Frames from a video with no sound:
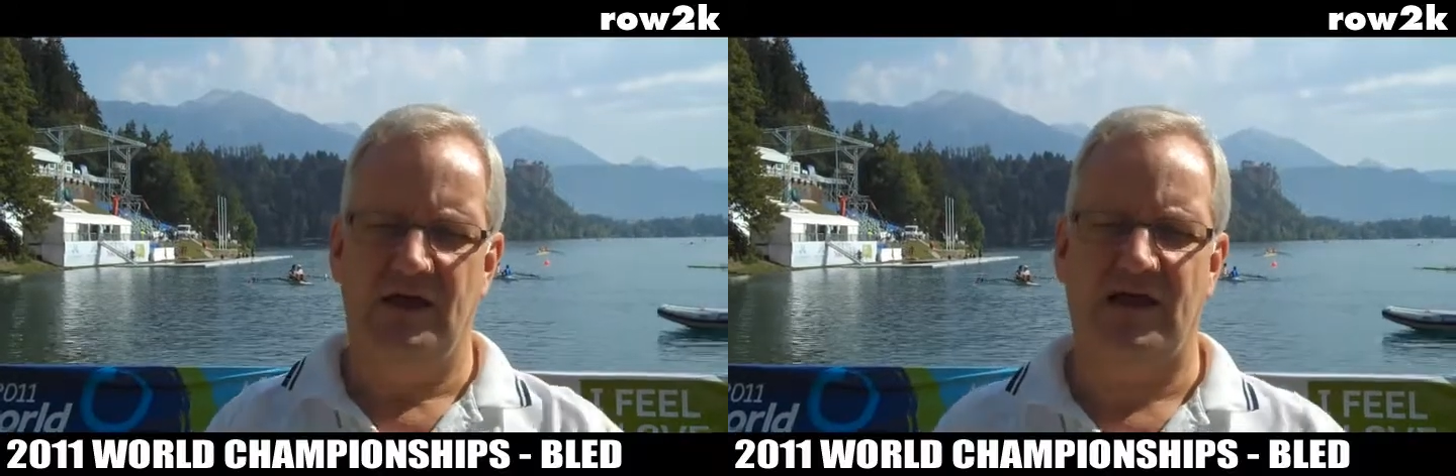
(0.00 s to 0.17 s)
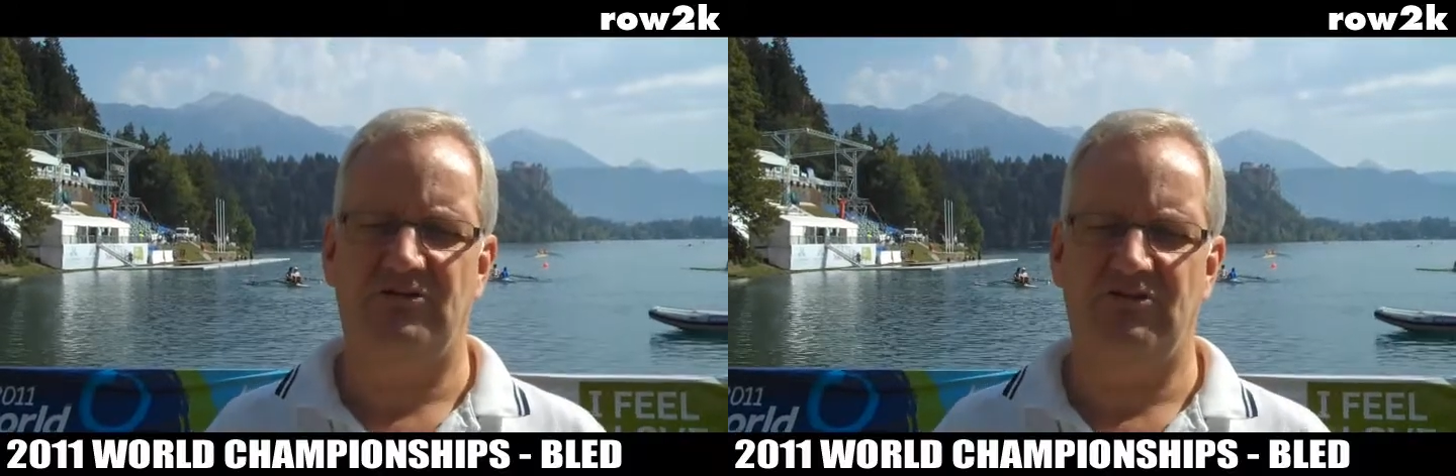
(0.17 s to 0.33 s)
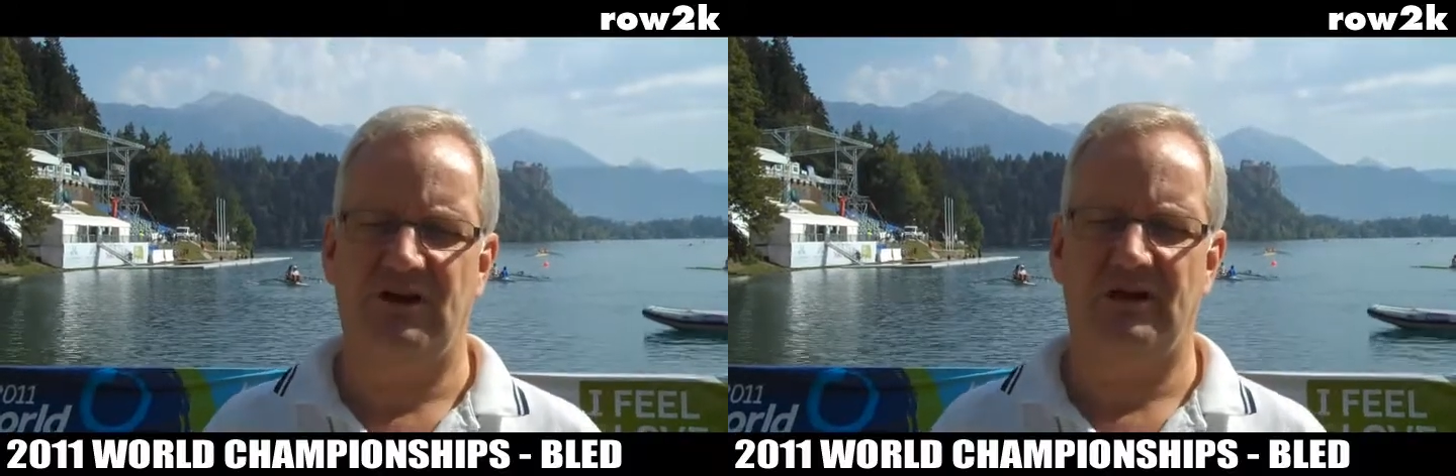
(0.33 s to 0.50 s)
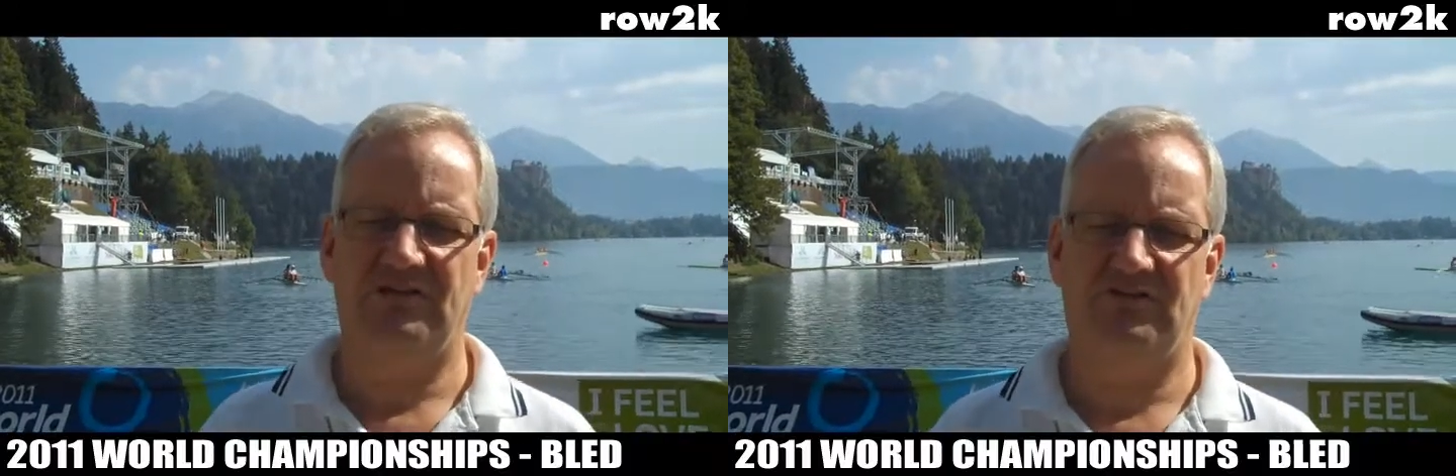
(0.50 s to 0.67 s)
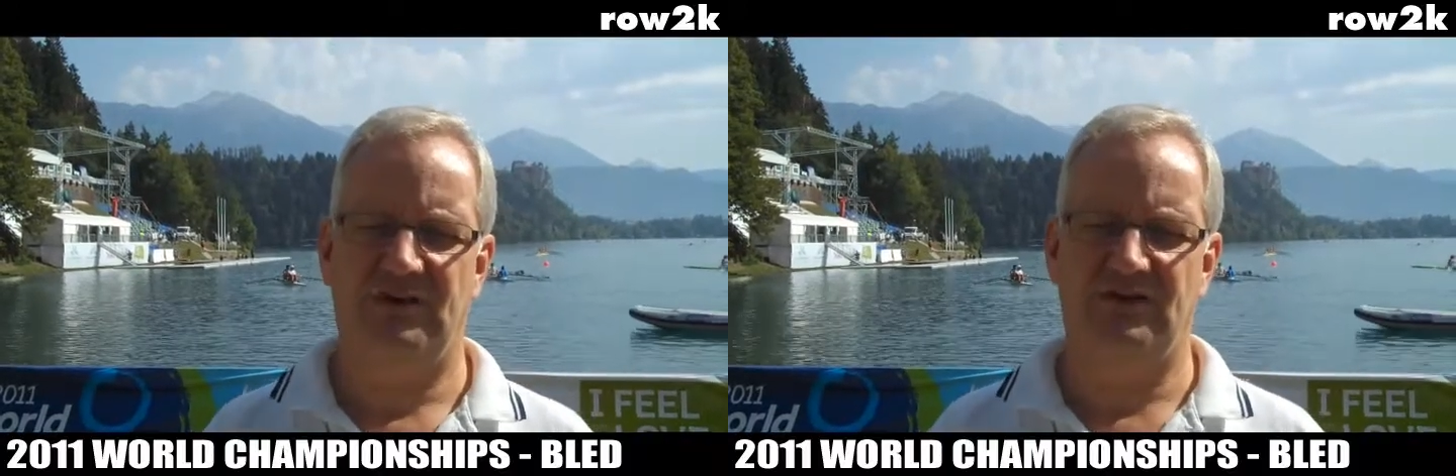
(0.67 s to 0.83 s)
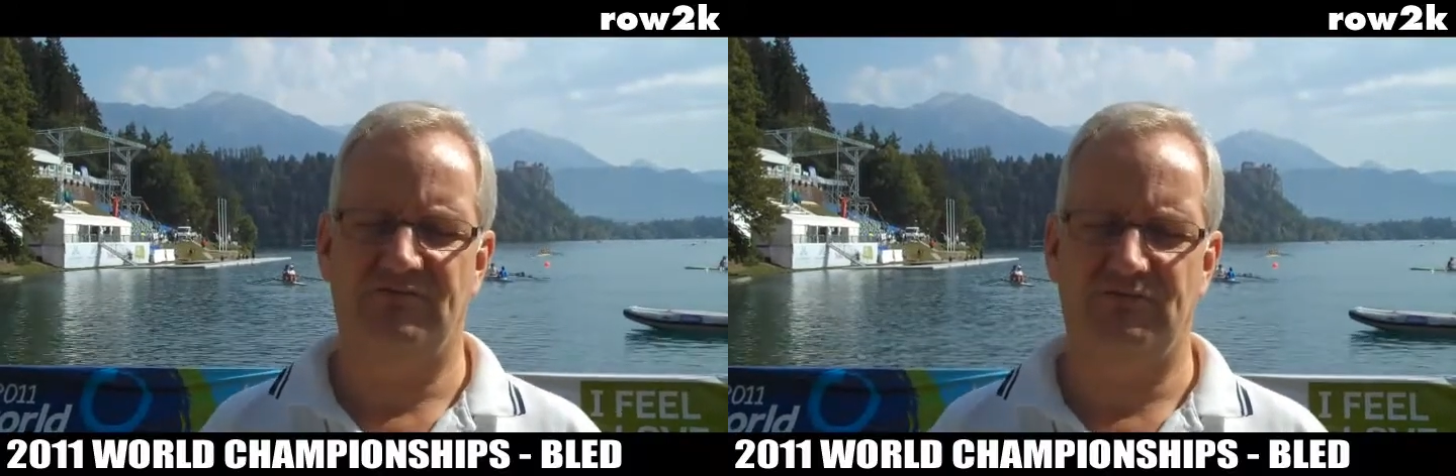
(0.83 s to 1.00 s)
entry
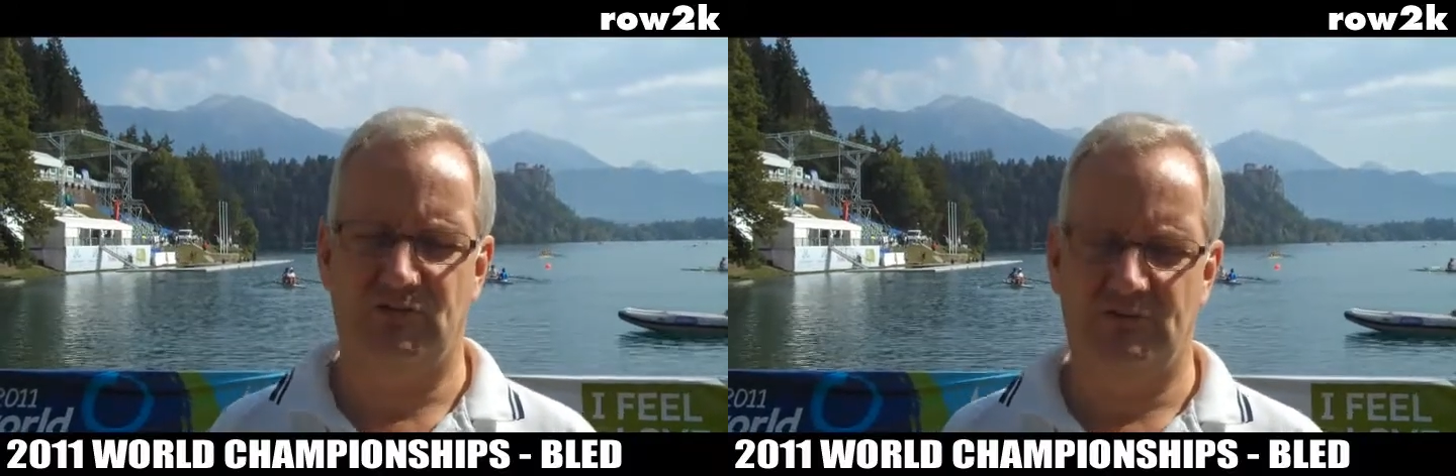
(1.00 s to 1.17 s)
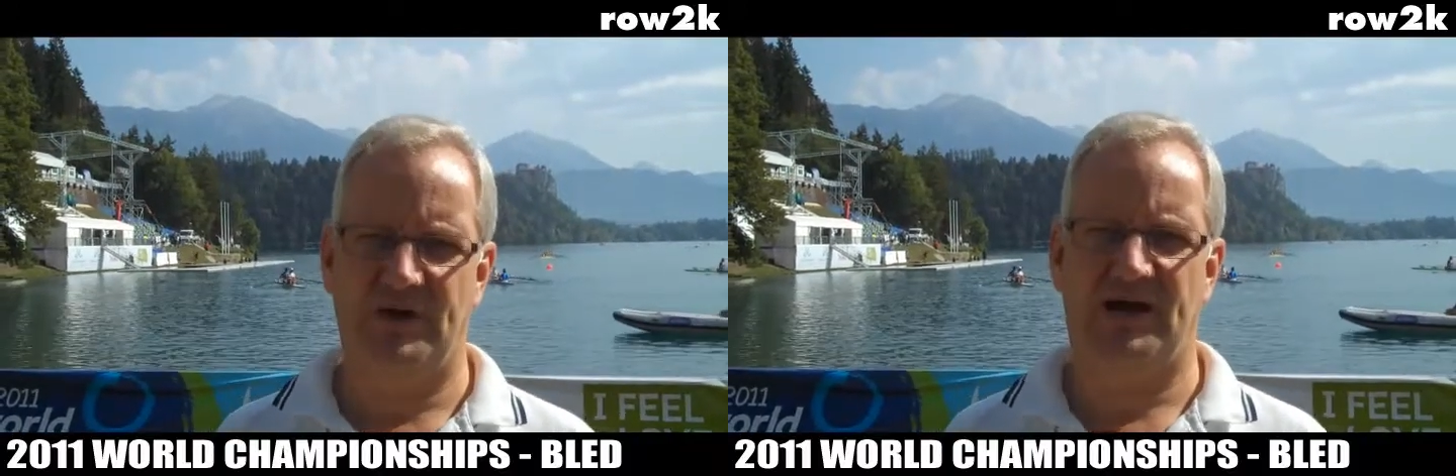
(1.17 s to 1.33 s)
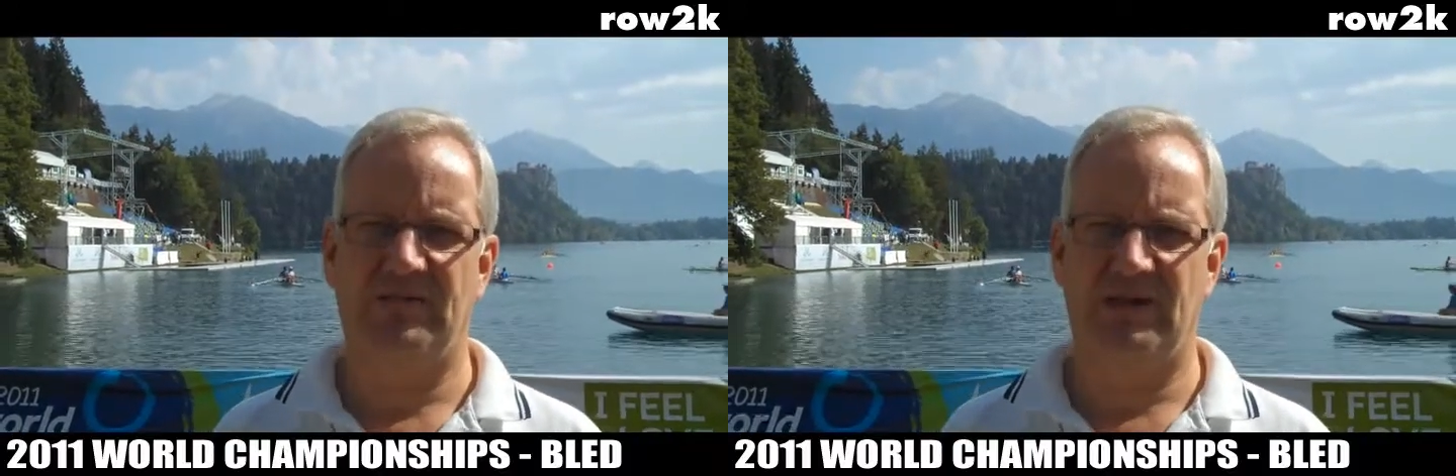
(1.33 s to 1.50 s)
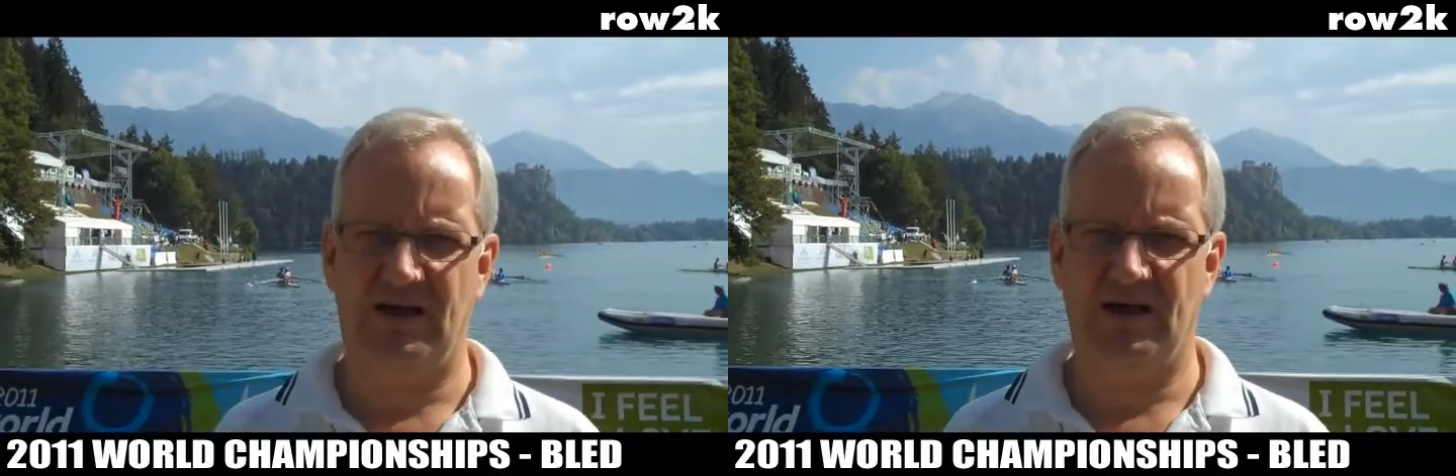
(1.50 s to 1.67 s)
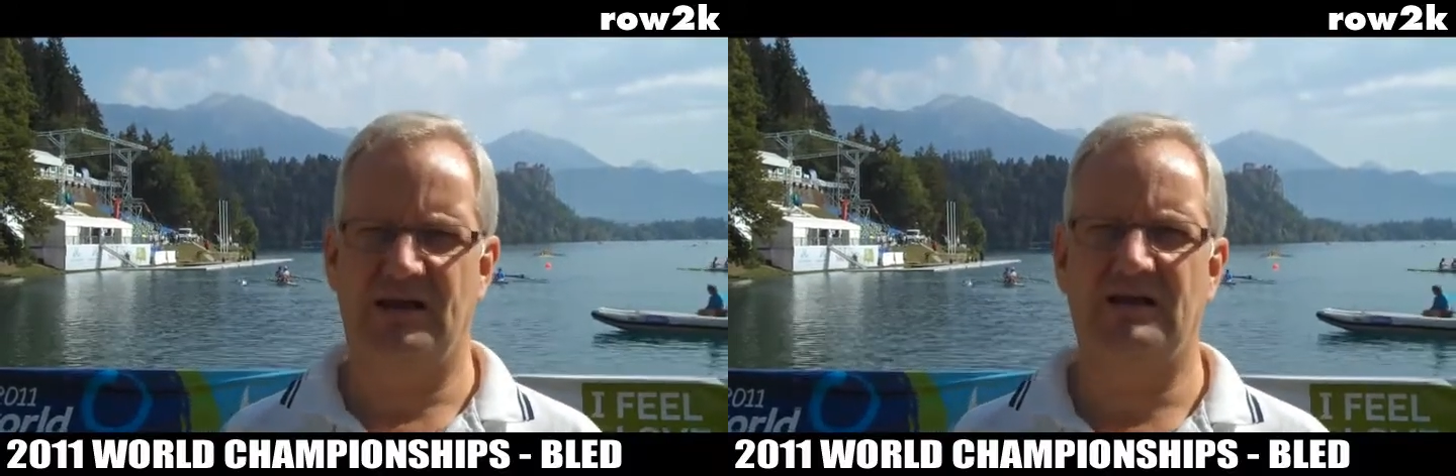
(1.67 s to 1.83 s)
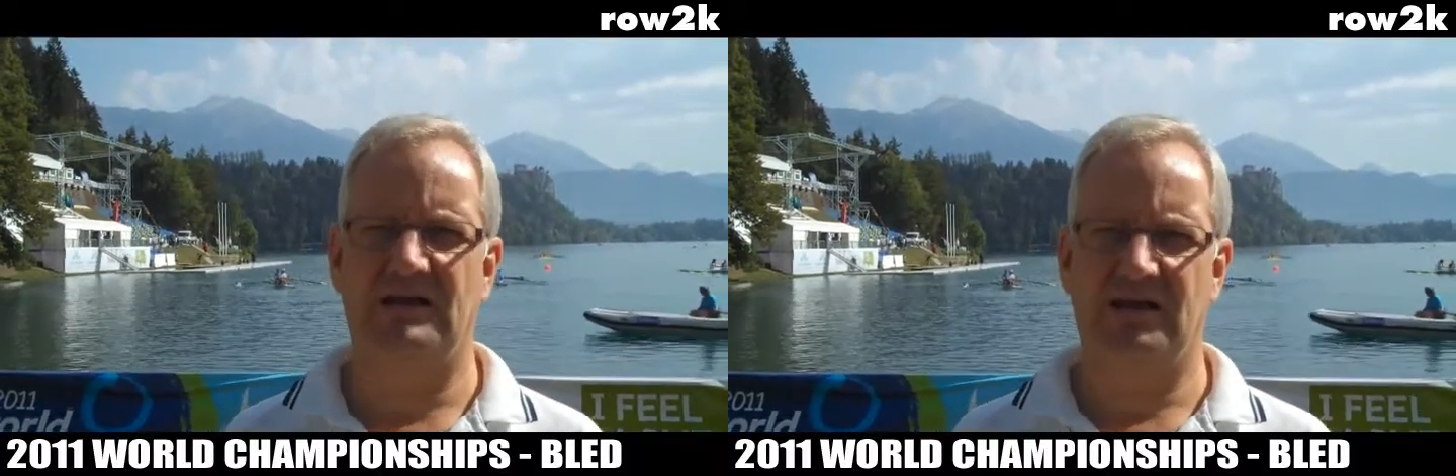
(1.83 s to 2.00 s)
lists in a format that
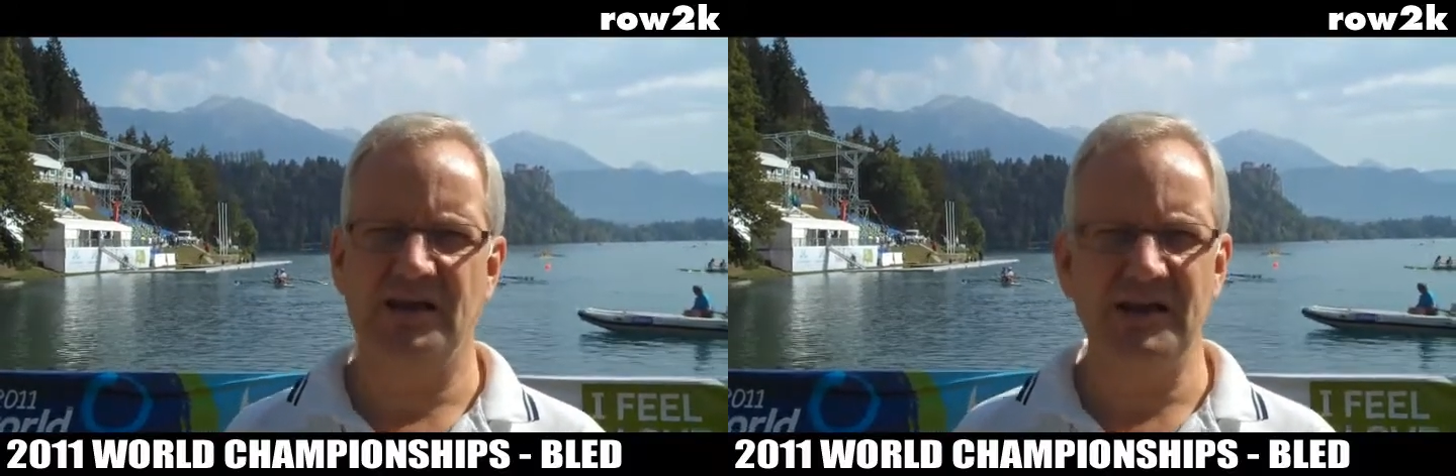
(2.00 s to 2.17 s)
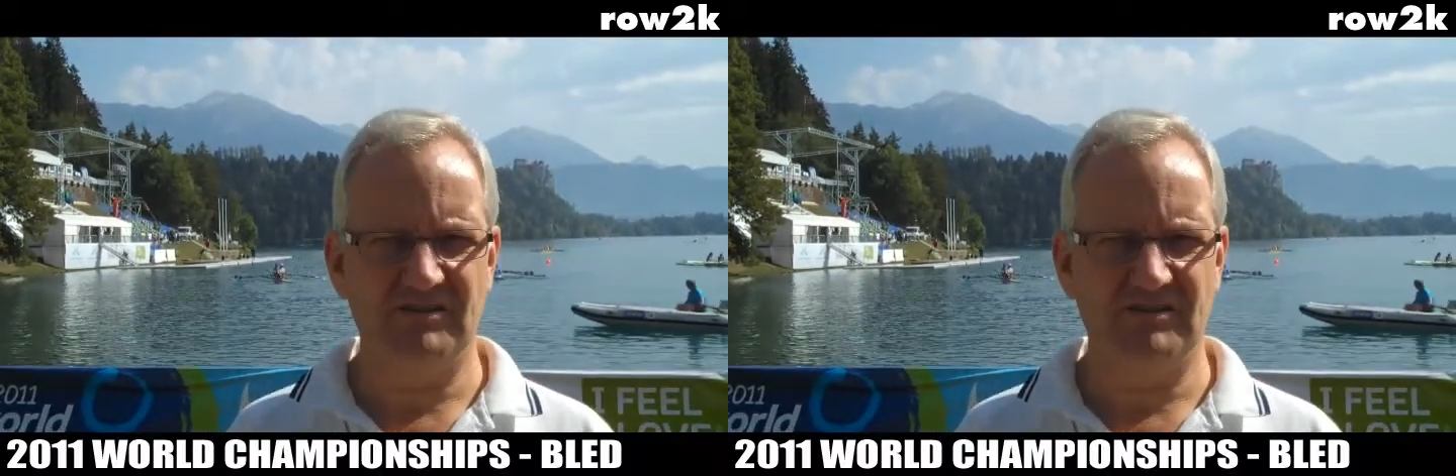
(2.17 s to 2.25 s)
I can